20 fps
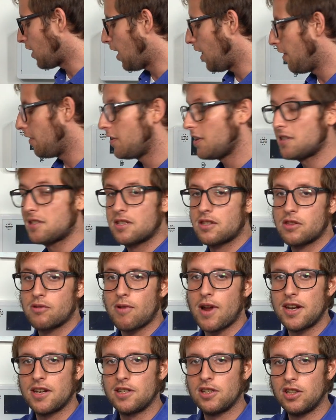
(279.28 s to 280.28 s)
uh, this
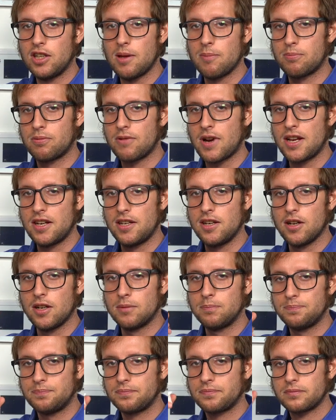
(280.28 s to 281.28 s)
threaded clip right
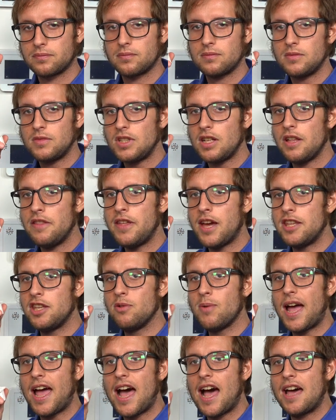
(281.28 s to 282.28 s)
here that
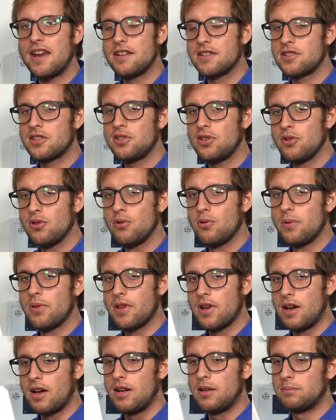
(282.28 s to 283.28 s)
you add to
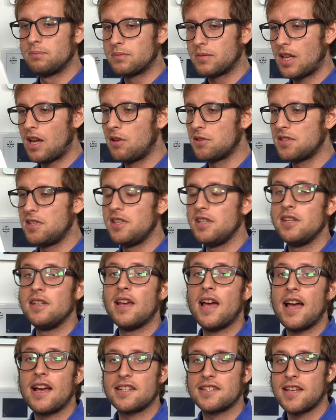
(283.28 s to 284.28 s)
the
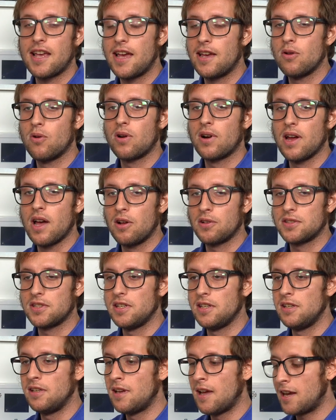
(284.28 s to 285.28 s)
LTE-XA or
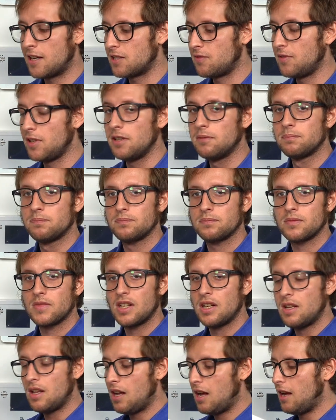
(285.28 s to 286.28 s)
LTE-XV.
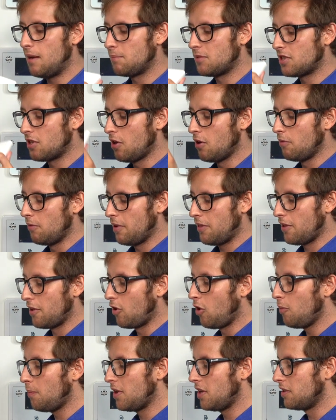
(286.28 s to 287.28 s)
so with
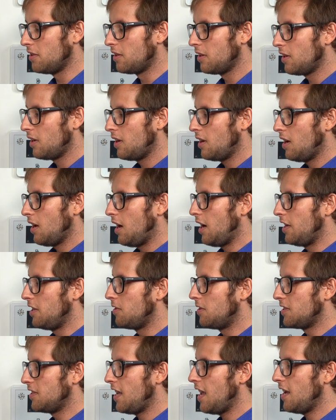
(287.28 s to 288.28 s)
it open, uh,
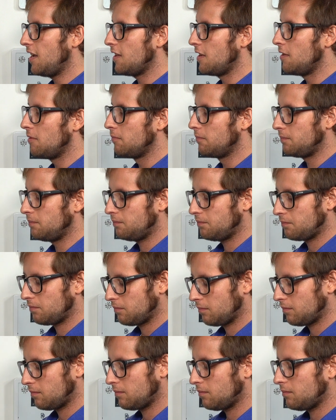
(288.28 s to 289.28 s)
you can take it
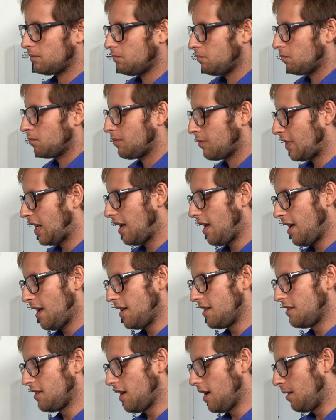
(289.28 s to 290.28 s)

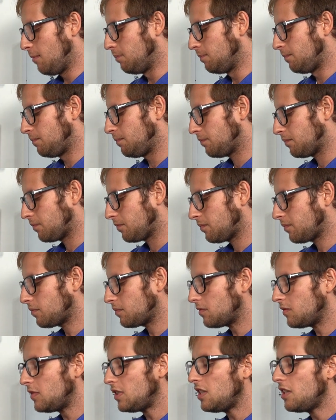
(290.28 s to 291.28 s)
and um,
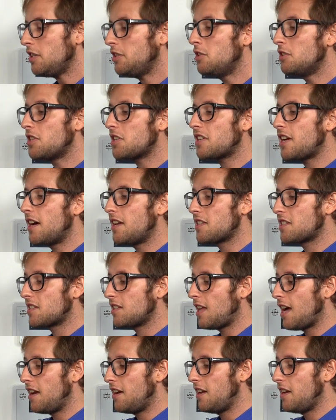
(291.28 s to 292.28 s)
you just kind of
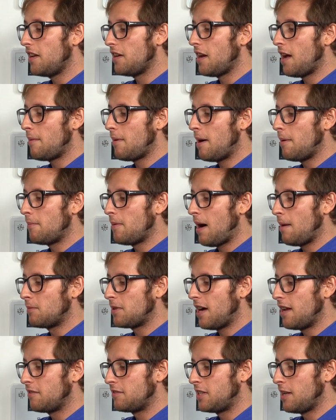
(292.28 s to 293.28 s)
slide in. I, am I'm
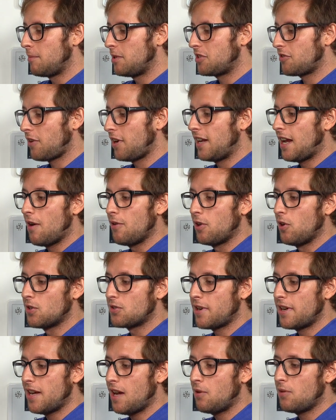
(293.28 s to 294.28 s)
kind of demonstrating how it goes right